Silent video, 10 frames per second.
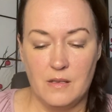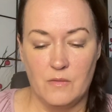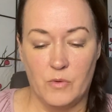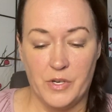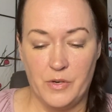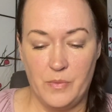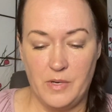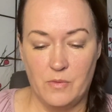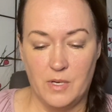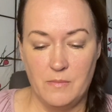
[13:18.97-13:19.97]
We're going to read
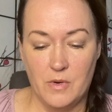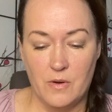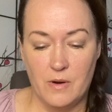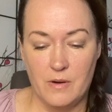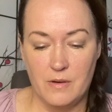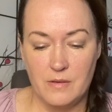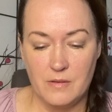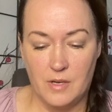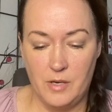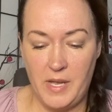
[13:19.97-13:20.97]
one more.
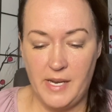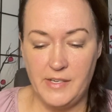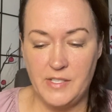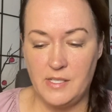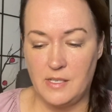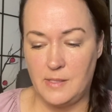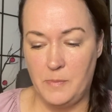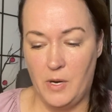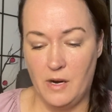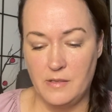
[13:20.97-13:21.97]
On page 6,
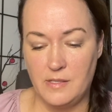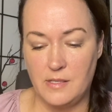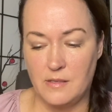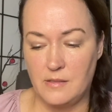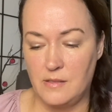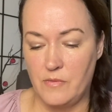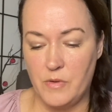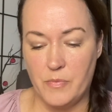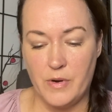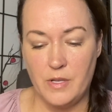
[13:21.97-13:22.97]
part 6 of the
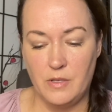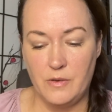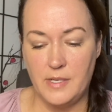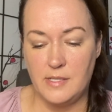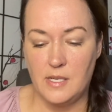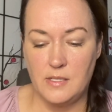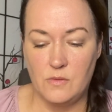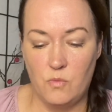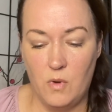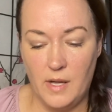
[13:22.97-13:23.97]
prelude, it says,
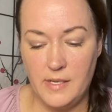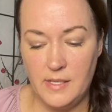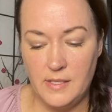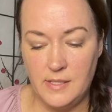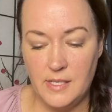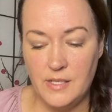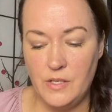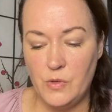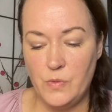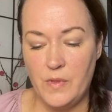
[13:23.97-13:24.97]
What is in
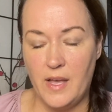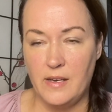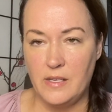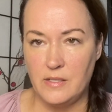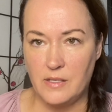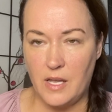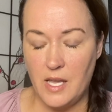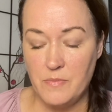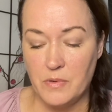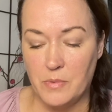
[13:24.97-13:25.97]
you that is
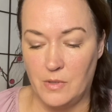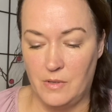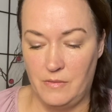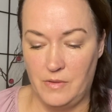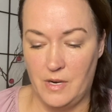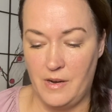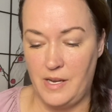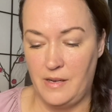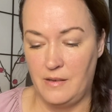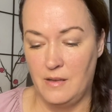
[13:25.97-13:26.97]
capable of
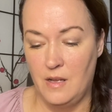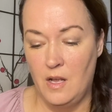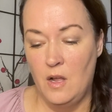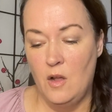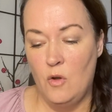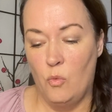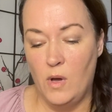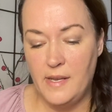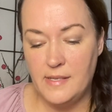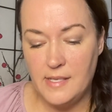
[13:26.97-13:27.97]
learning? What
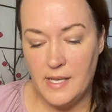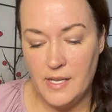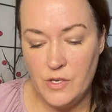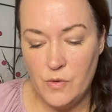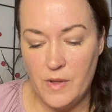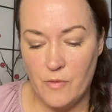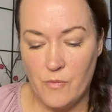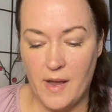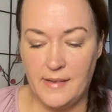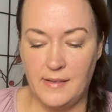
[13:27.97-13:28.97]
is in you that
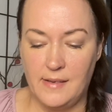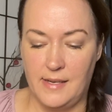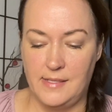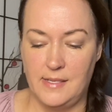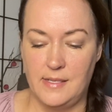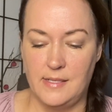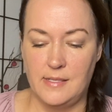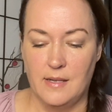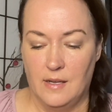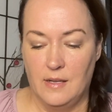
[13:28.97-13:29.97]
recognizes
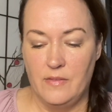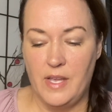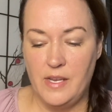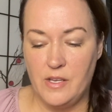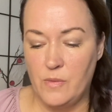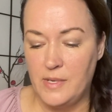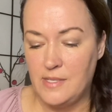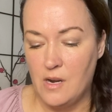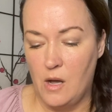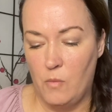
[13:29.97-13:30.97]
that ego is
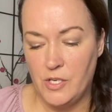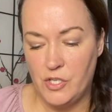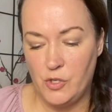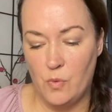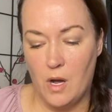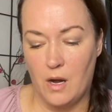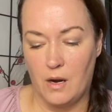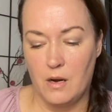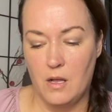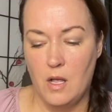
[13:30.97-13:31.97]
not what you are?